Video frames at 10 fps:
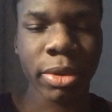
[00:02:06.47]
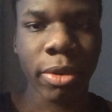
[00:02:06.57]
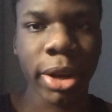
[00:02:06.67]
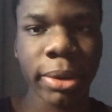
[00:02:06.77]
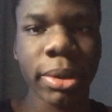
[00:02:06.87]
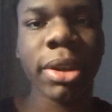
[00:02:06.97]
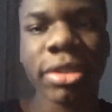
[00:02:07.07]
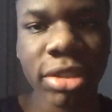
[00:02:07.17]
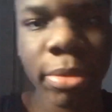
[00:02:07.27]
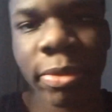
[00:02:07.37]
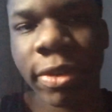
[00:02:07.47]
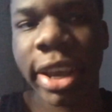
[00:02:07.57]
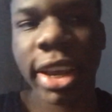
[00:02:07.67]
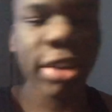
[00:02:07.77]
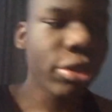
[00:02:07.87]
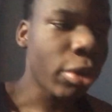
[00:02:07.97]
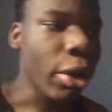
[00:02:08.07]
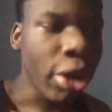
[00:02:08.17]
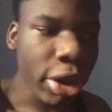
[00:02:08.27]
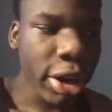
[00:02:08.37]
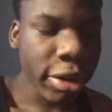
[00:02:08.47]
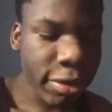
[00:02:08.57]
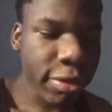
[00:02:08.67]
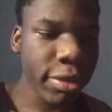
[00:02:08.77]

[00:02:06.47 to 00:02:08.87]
right? Some fans could have.